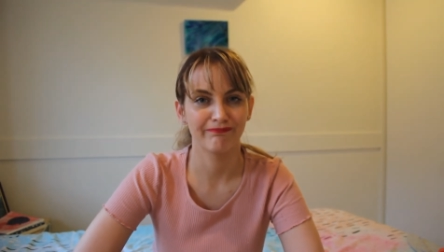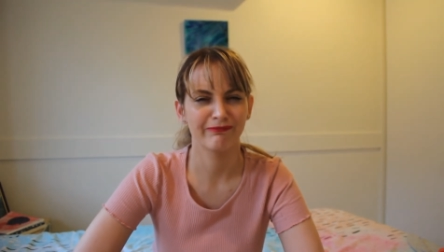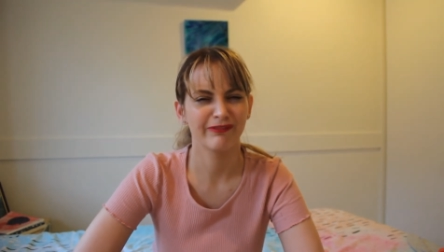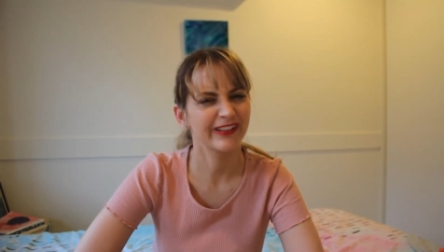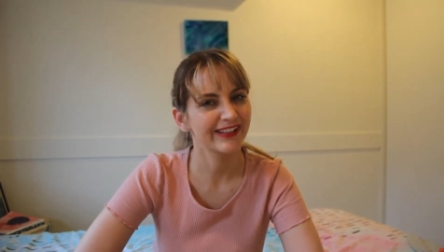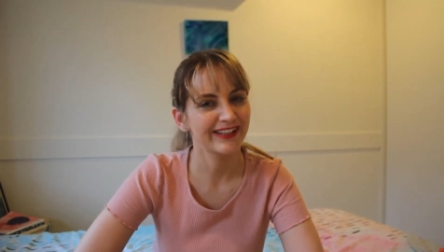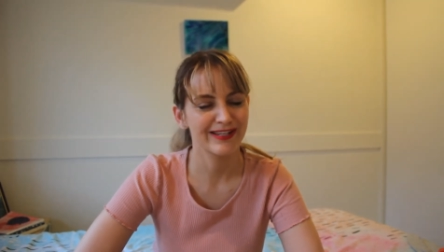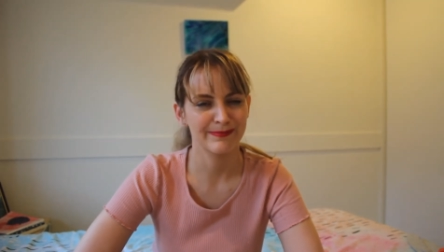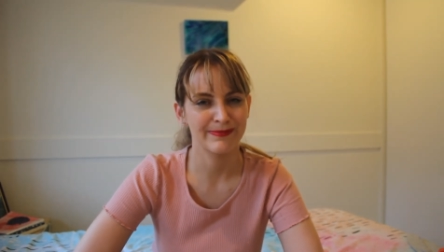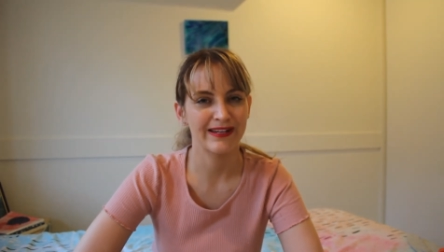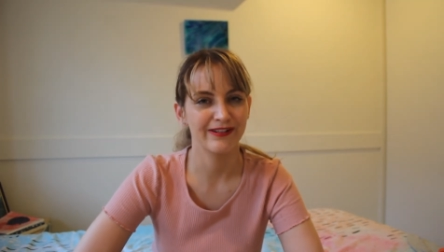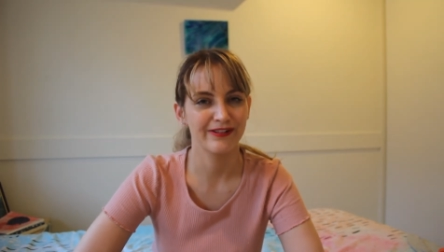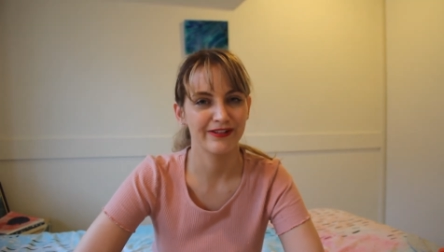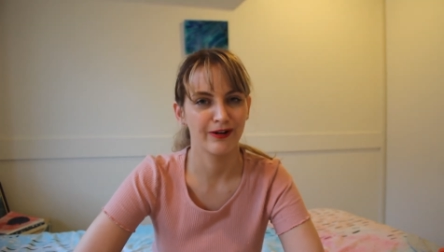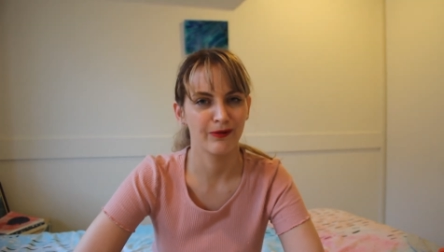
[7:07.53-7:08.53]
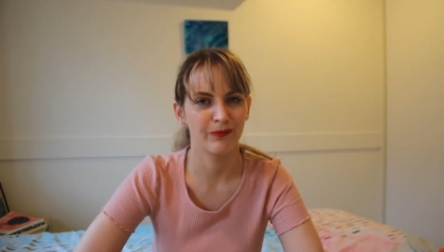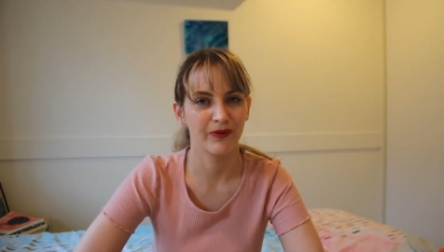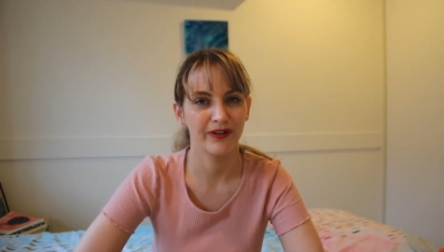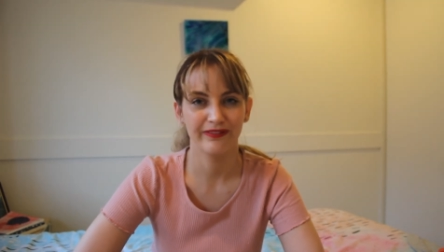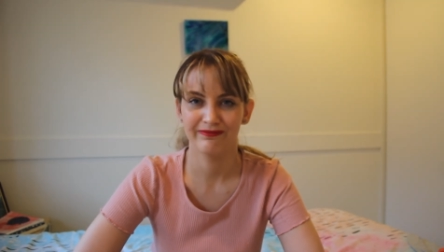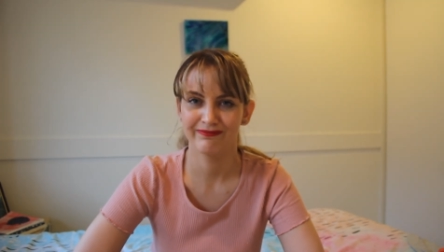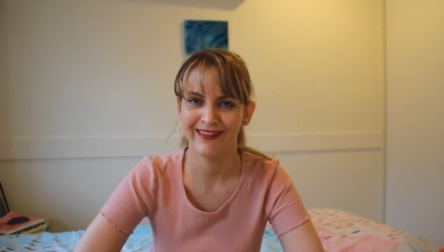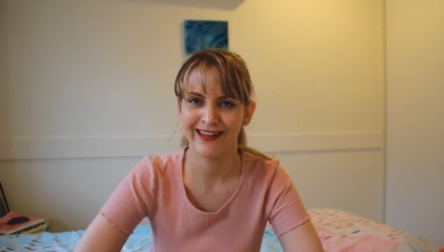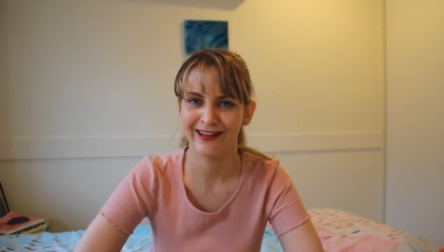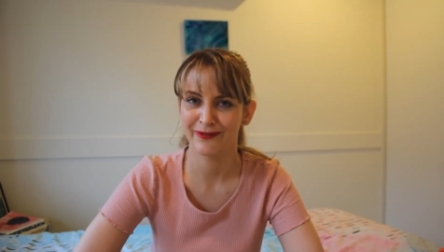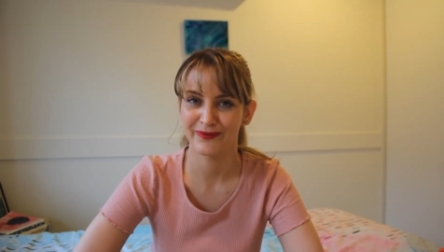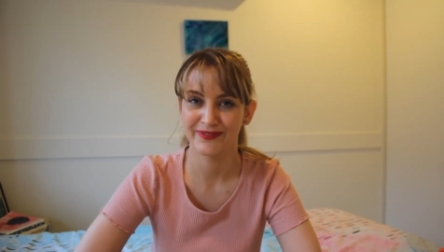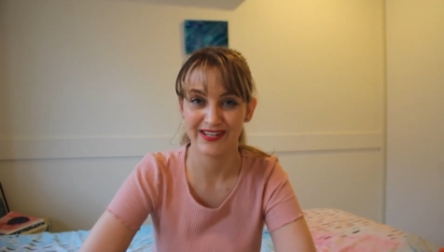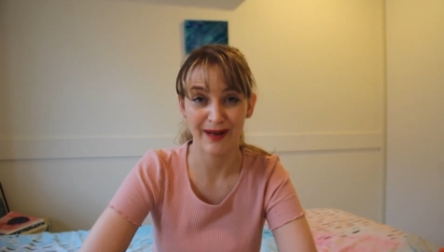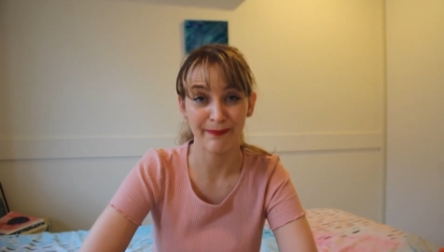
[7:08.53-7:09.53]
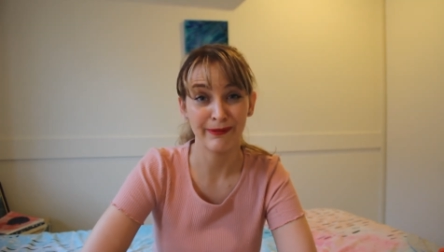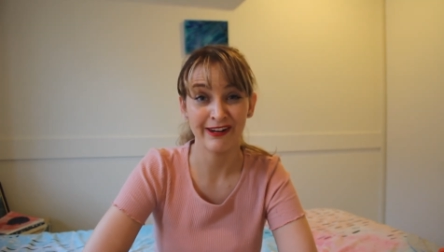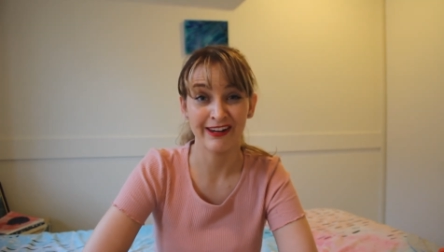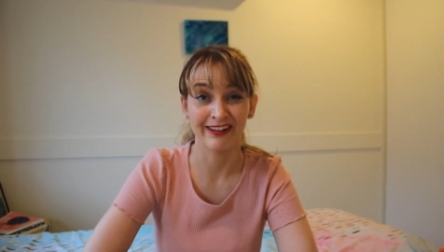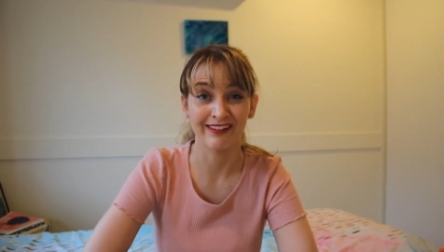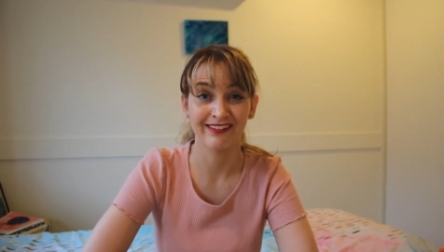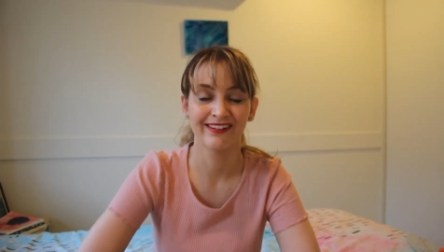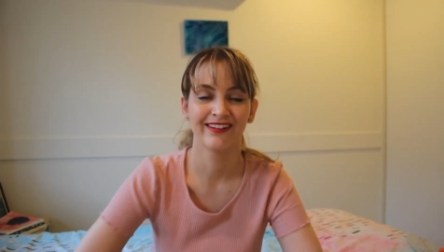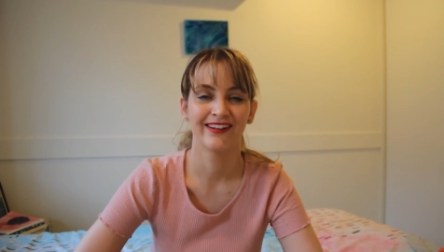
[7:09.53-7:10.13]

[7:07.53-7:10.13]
really depended on what the heck was happening.